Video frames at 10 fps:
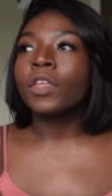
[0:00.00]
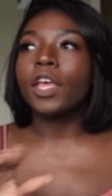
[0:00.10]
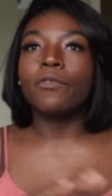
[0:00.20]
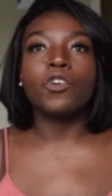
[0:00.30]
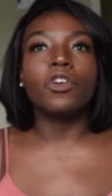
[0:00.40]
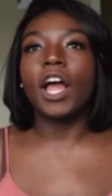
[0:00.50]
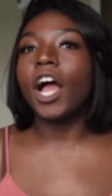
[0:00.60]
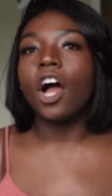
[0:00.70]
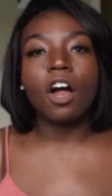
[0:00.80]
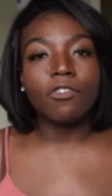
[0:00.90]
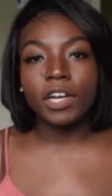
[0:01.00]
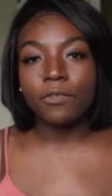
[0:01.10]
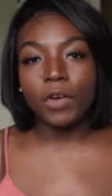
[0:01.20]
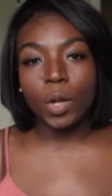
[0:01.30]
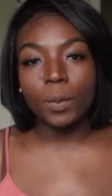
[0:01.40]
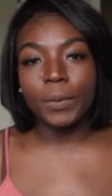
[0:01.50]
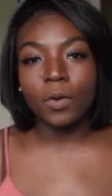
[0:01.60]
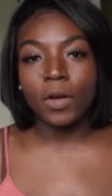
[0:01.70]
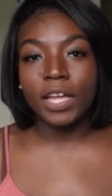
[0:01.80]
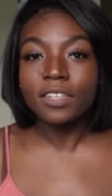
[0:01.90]
If you're not already following me
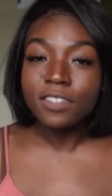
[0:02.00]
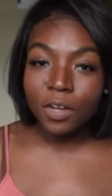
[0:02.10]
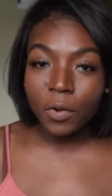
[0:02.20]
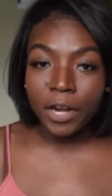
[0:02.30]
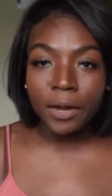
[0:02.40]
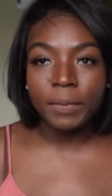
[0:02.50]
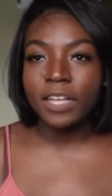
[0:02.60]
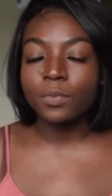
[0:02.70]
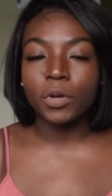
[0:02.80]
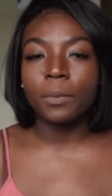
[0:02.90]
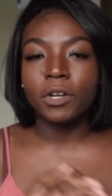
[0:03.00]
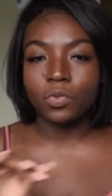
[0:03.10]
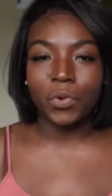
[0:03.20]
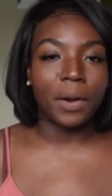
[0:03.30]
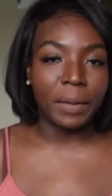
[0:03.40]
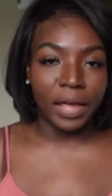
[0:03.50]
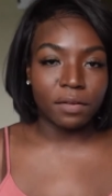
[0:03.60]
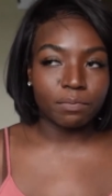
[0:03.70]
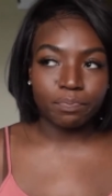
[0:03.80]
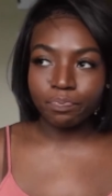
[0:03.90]
on Instagram, that's pretty much where I'm at.
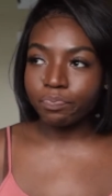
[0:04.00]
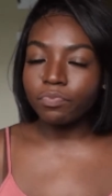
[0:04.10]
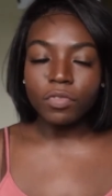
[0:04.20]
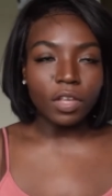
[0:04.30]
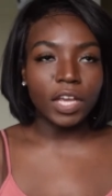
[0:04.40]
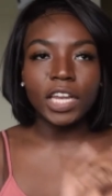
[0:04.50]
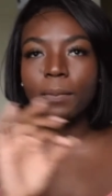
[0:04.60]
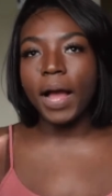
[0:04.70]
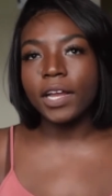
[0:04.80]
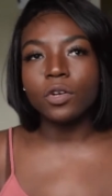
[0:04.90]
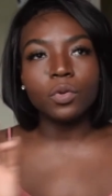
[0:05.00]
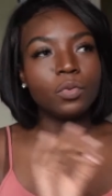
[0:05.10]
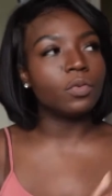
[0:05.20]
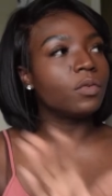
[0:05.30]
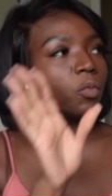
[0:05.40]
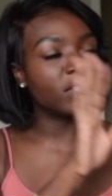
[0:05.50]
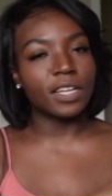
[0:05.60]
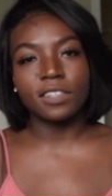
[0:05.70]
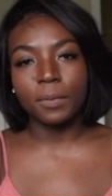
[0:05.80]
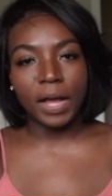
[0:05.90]
Anybody who, once
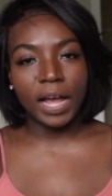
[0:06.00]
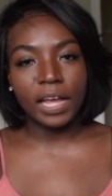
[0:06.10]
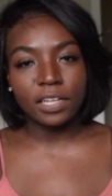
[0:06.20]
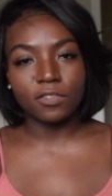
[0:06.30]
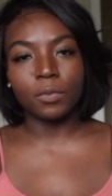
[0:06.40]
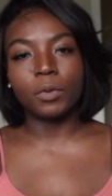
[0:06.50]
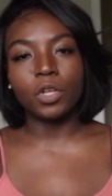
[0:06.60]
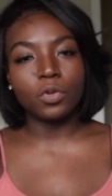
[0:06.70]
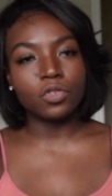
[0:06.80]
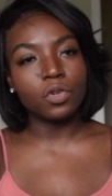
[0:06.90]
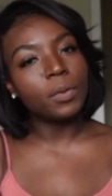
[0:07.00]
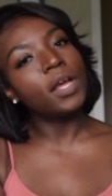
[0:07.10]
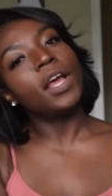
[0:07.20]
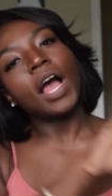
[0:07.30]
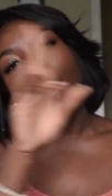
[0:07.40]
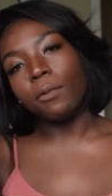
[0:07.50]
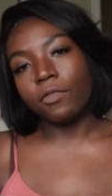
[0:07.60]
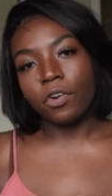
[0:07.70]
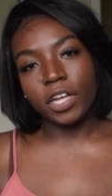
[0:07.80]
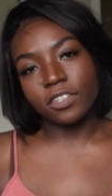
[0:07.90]
I took my hiatus from YouTube, I'm
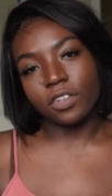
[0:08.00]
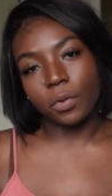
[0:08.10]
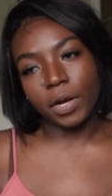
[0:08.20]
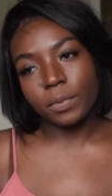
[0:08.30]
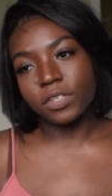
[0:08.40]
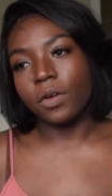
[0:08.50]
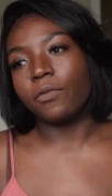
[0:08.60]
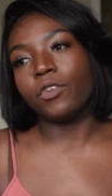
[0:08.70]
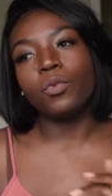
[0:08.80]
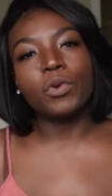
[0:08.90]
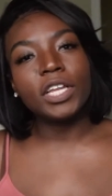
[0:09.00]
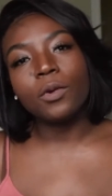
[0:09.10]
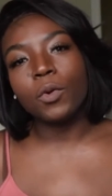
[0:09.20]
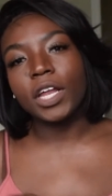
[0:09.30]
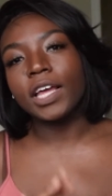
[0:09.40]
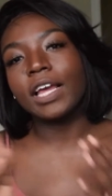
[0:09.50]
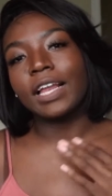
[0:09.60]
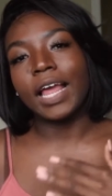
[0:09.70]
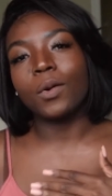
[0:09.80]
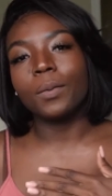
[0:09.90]
over on Instagram. So if you really want to
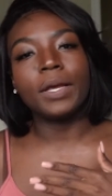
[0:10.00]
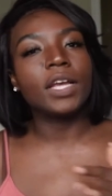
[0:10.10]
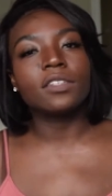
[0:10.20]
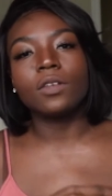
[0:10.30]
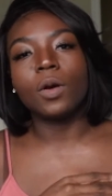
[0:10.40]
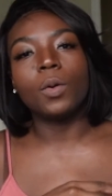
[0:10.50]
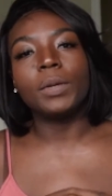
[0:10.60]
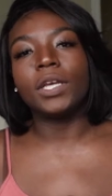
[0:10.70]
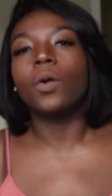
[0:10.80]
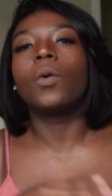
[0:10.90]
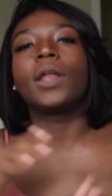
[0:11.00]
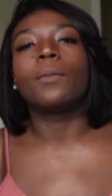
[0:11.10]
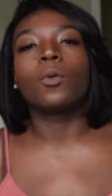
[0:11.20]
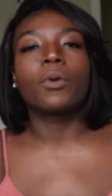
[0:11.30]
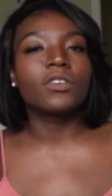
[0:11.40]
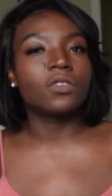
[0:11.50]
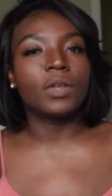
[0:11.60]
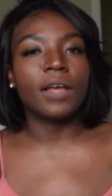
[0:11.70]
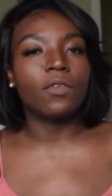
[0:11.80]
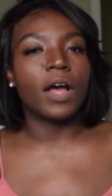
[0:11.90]
connect with me and get to know me on a more personal
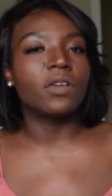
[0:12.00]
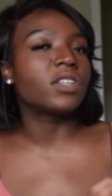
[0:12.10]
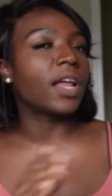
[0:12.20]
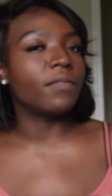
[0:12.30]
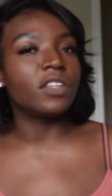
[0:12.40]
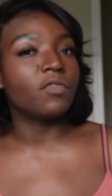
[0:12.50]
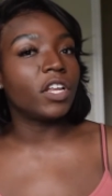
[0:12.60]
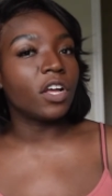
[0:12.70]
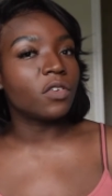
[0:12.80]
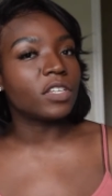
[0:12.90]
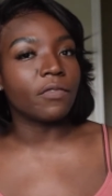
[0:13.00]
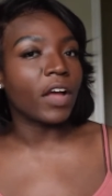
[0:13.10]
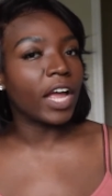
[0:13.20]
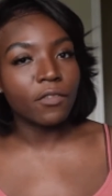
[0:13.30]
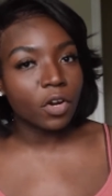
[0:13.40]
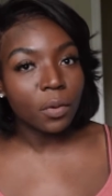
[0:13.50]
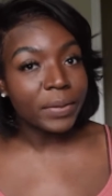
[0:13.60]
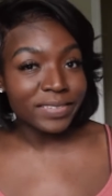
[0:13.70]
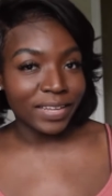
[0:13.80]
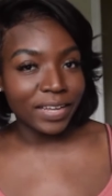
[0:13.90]
level outside of these videos, if I ever go
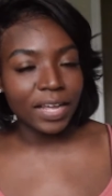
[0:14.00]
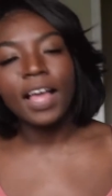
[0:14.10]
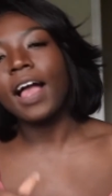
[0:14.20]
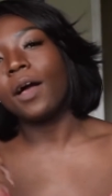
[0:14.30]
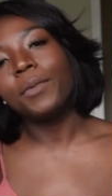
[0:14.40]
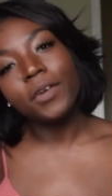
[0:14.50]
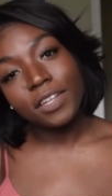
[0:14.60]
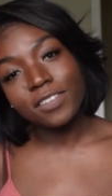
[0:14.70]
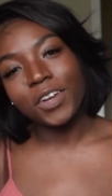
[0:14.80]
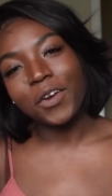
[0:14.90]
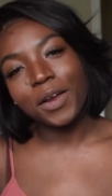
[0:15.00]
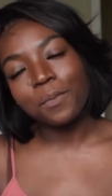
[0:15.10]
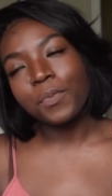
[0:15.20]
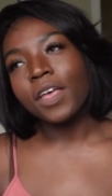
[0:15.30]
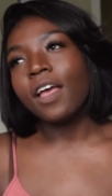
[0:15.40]
missing, I'll be on Instagram.